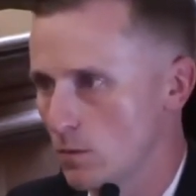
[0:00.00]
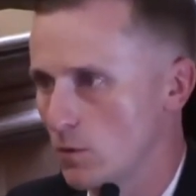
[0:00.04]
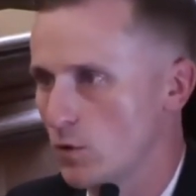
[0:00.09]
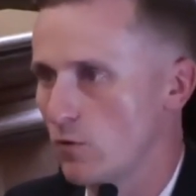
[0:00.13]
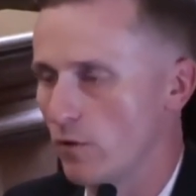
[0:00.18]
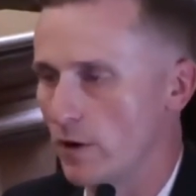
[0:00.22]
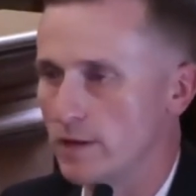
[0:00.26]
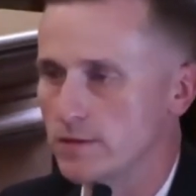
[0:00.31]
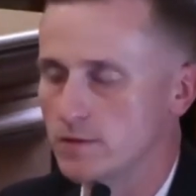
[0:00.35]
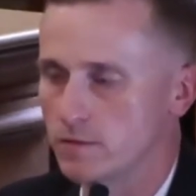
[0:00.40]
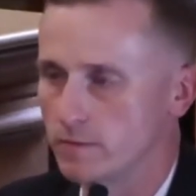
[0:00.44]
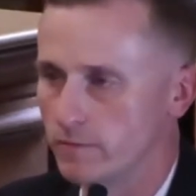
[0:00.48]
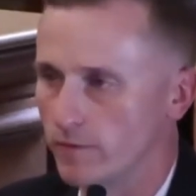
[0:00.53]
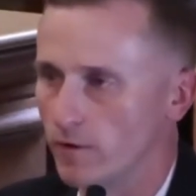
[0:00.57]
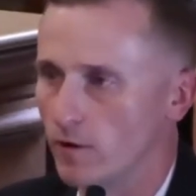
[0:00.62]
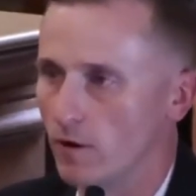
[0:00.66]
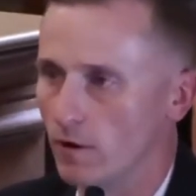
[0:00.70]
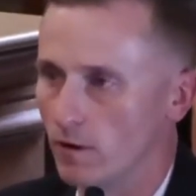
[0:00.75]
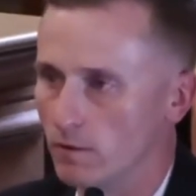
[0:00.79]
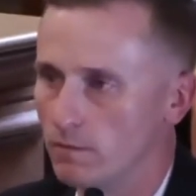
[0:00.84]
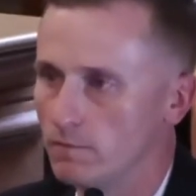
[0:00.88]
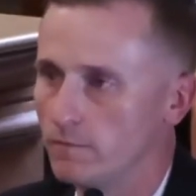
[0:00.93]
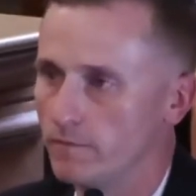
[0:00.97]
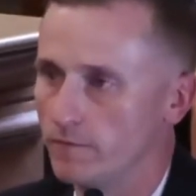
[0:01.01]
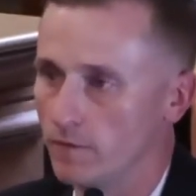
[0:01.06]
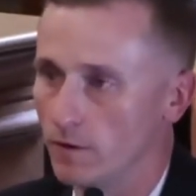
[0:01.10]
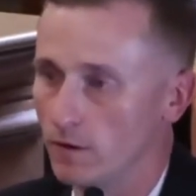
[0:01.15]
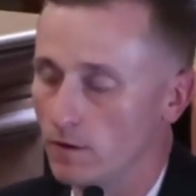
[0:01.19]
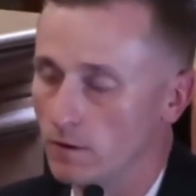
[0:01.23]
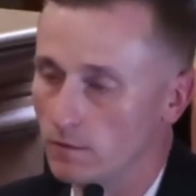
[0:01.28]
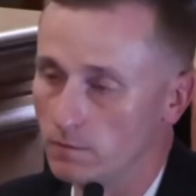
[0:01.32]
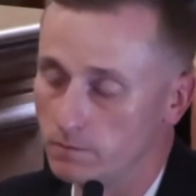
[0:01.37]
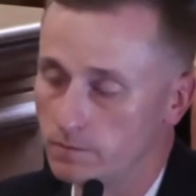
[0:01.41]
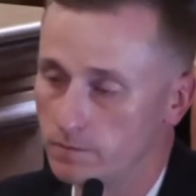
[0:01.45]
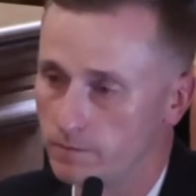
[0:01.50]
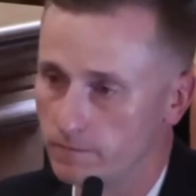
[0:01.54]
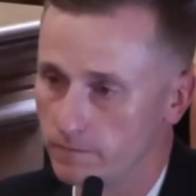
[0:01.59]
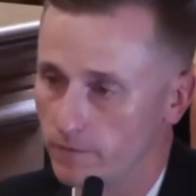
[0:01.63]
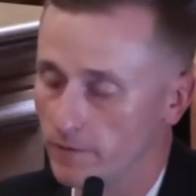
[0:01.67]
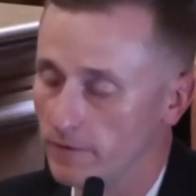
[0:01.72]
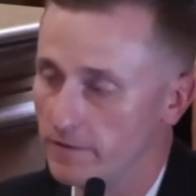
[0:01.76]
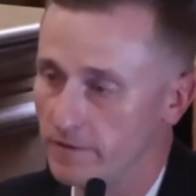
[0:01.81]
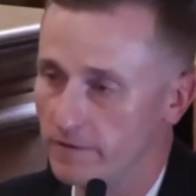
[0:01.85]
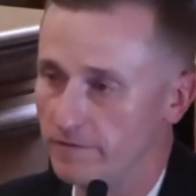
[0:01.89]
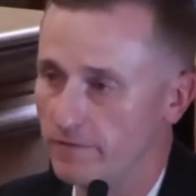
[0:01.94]
Correct. For her.
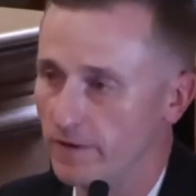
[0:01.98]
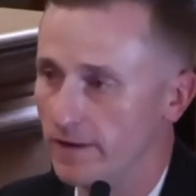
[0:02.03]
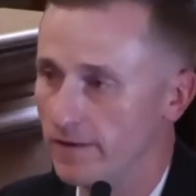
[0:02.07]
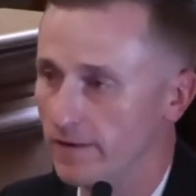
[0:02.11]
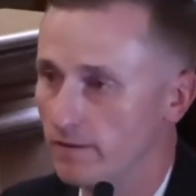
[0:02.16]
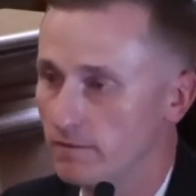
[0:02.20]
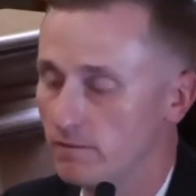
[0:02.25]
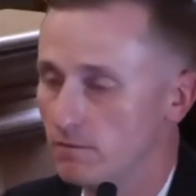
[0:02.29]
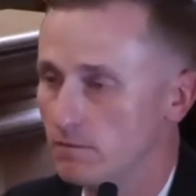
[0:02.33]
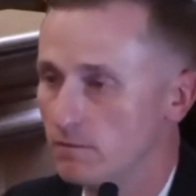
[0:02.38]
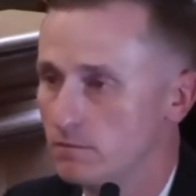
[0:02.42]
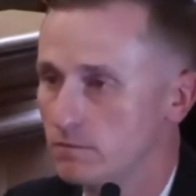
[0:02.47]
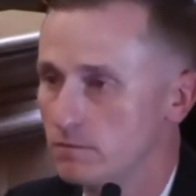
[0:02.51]
For the defendant,